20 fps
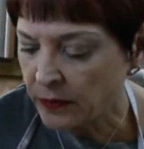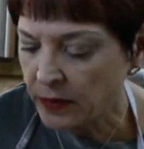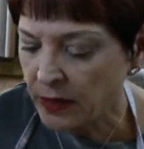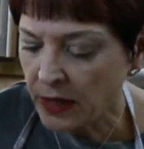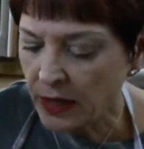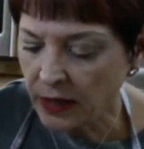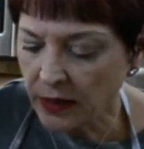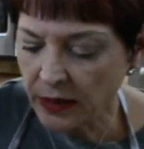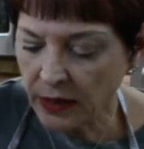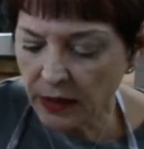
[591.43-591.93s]

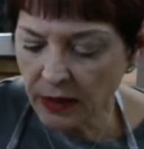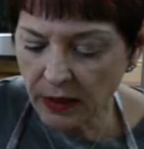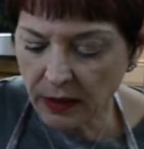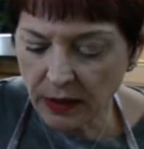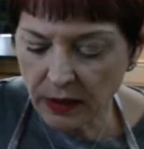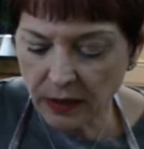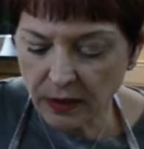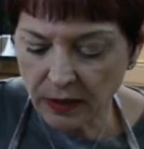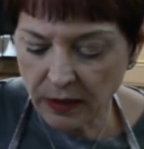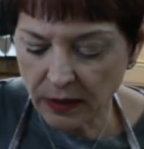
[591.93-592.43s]
I think
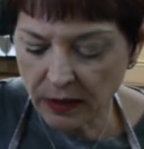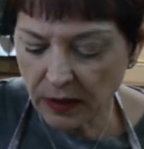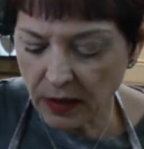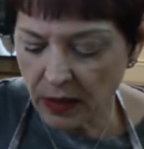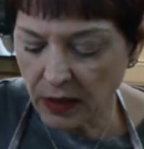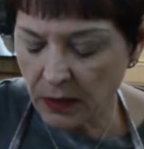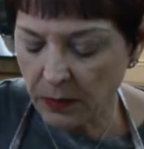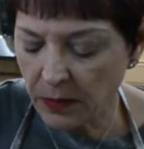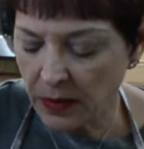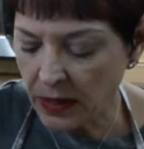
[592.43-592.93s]
this is
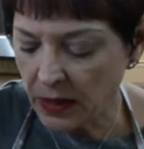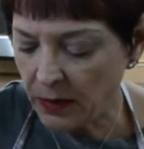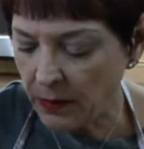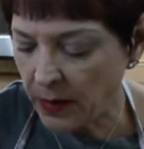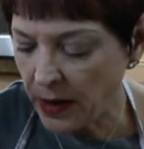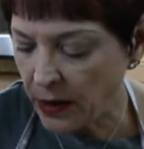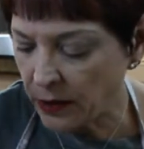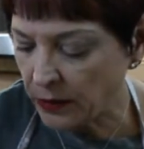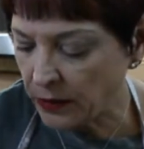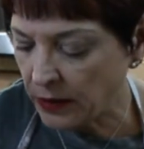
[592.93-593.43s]
gonna be
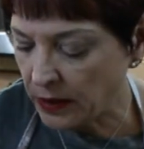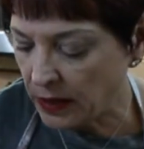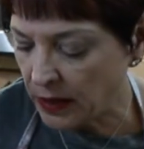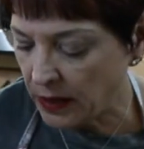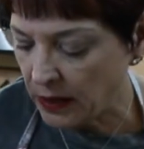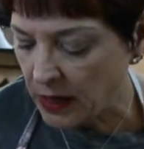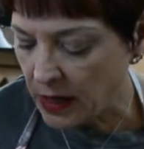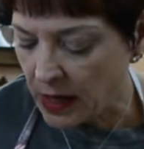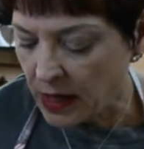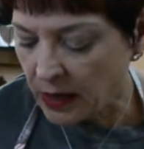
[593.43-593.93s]
about
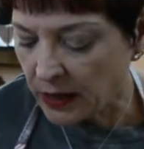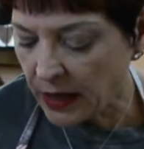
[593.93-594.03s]
done.